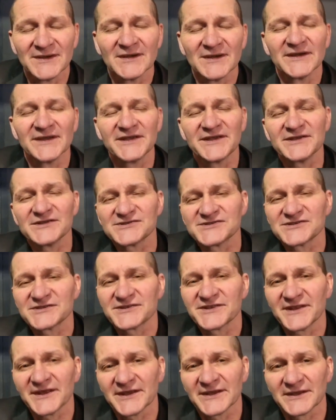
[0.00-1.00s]
Here's the
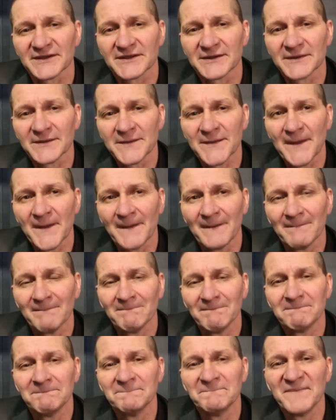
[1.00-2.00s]
thing.
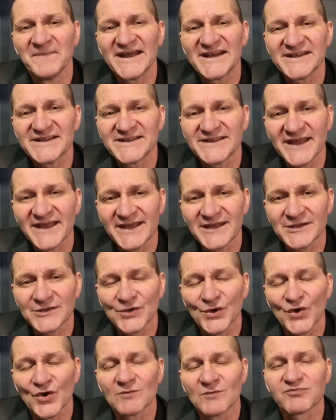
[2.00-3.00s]
Meditate
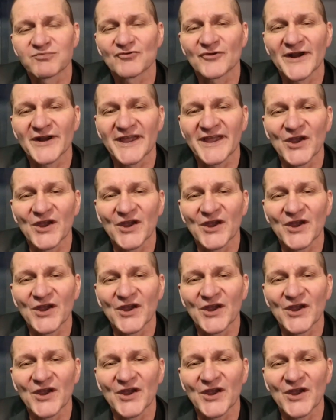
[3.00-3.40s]
or pray,